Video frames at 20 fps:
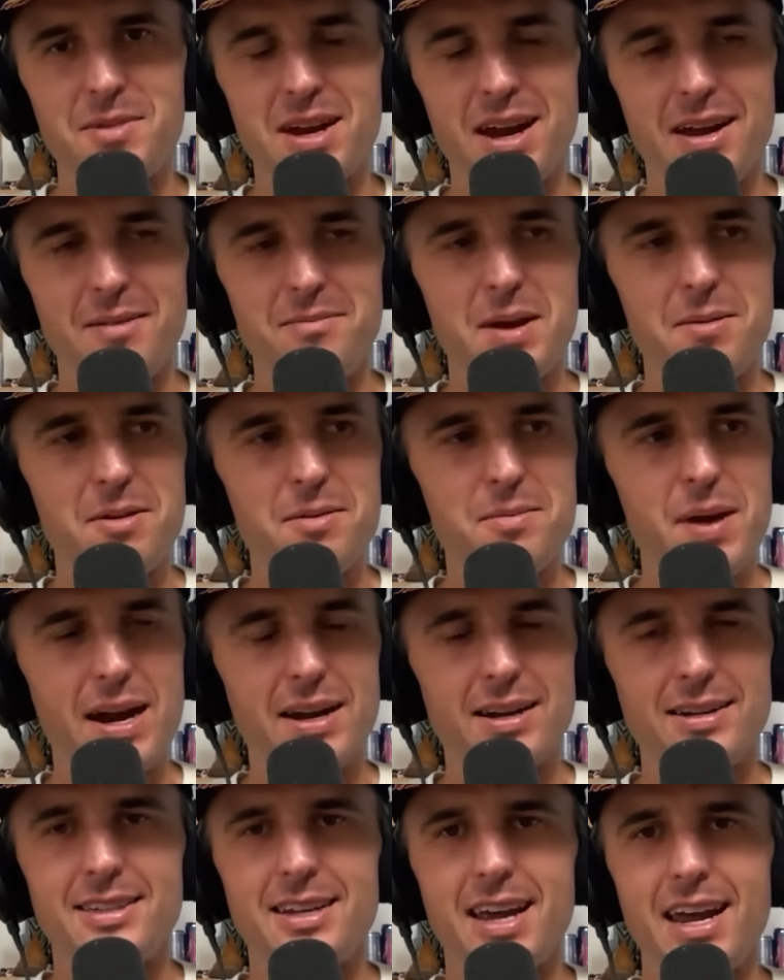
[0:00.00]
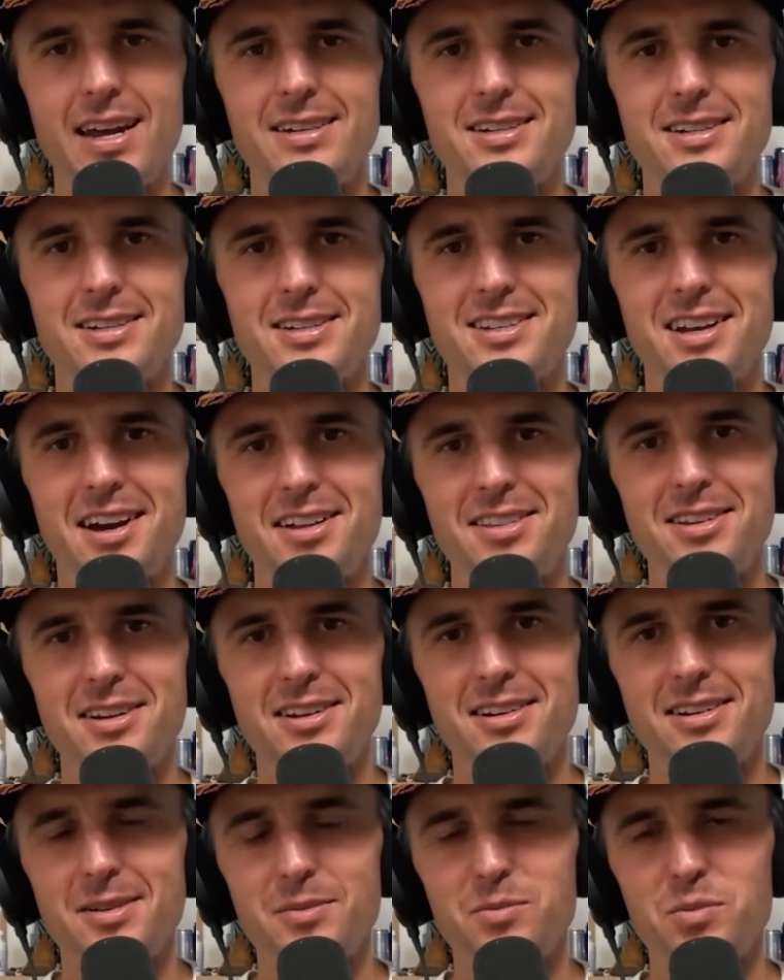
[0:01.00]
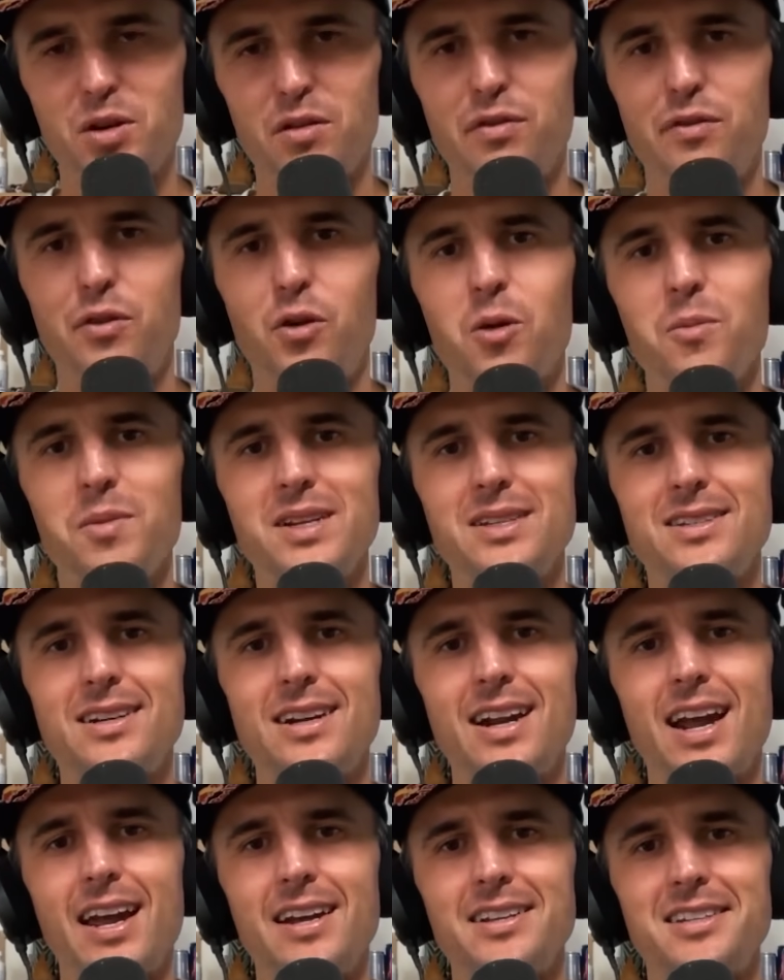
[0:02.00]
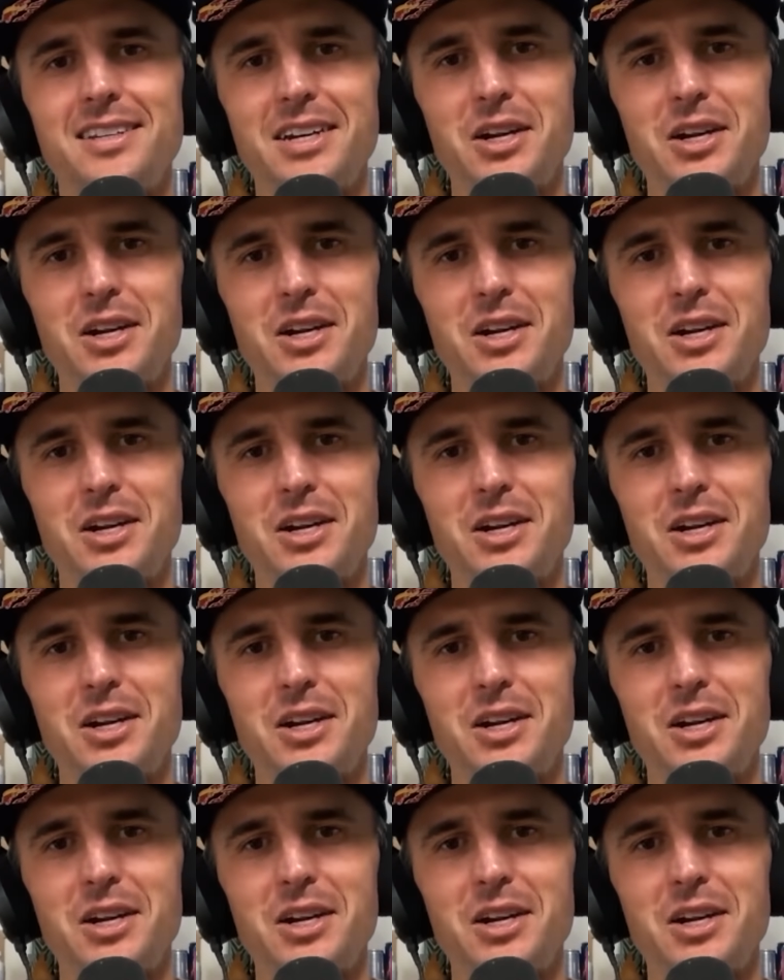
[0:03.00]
And maybe meditate just on the performance enhancing